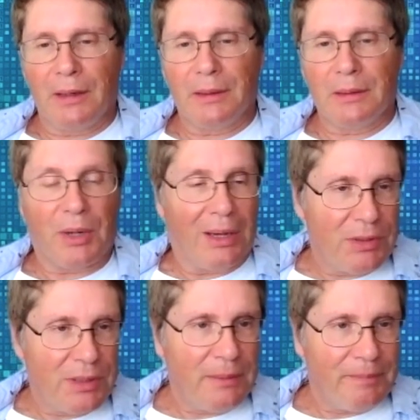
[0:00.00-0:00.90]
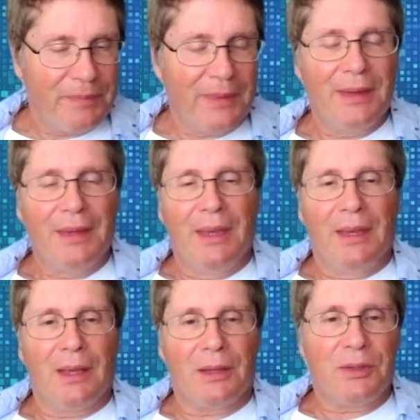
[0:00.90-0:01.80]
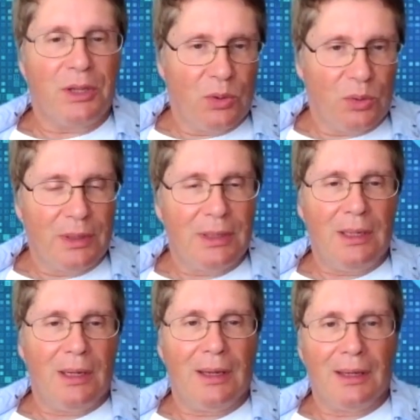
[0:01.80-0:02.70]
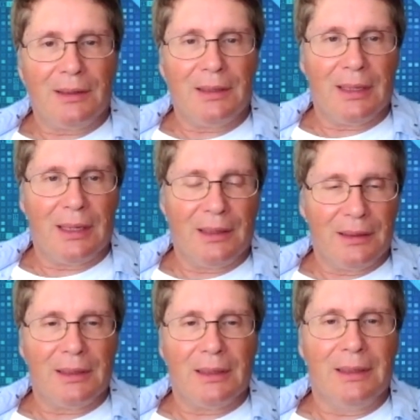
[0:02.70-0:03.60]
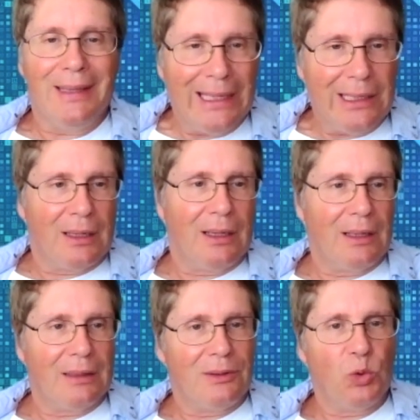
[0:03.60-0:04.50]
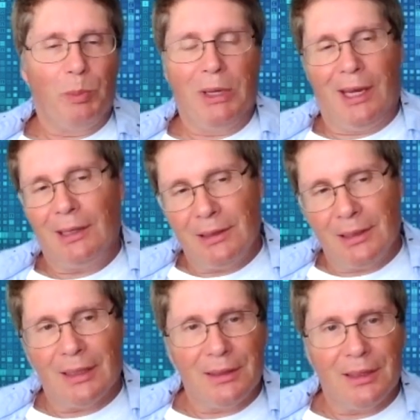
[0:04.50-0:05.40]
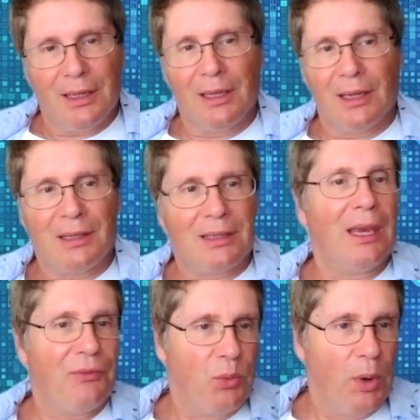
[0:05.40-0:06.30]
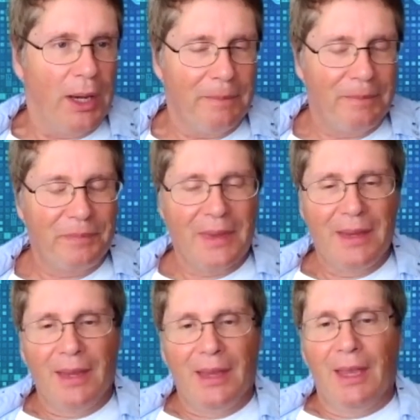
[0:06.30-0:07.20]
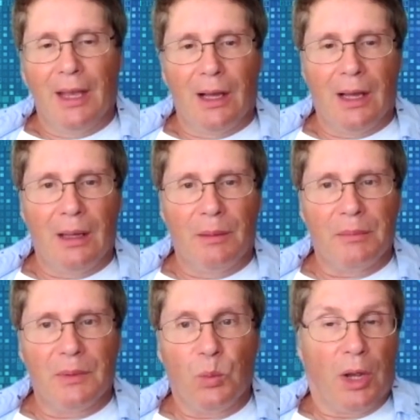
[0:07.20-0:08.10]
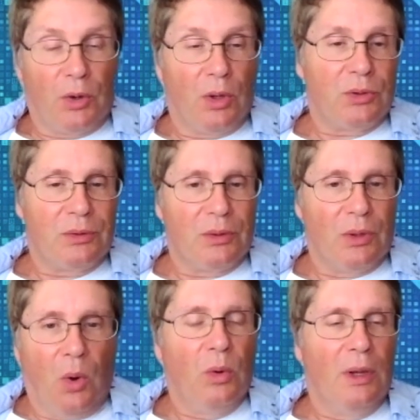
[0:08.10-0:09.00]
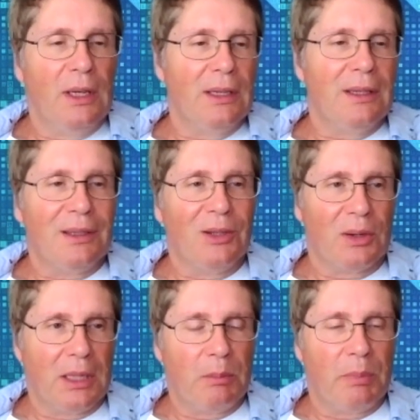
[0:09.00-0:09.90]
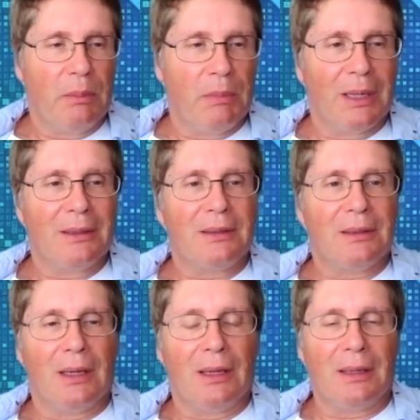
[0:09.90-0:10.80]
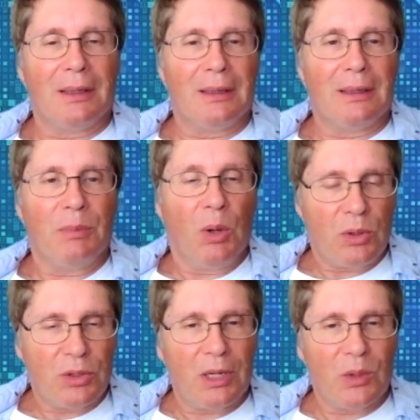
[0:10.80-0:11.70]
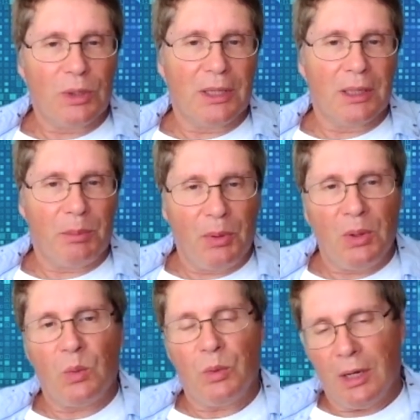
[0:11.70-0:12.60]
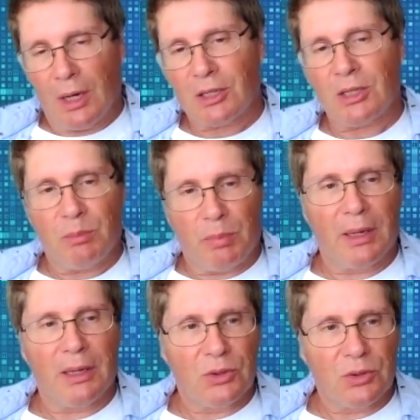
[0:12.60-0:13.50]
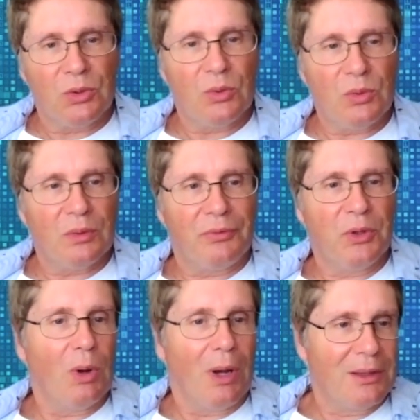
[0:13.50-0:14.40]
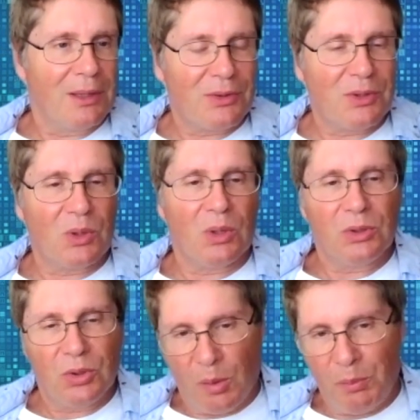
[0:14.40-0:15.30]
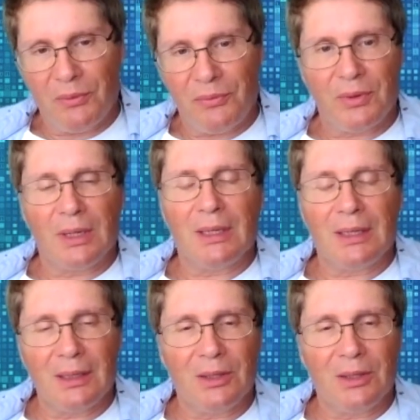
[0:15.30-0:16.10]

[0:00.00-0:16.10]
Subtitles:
privacy, security, and data to be handled in a safe way. We are not only going to implement blockchain within Apollo. We actually plan to do a few others. On top of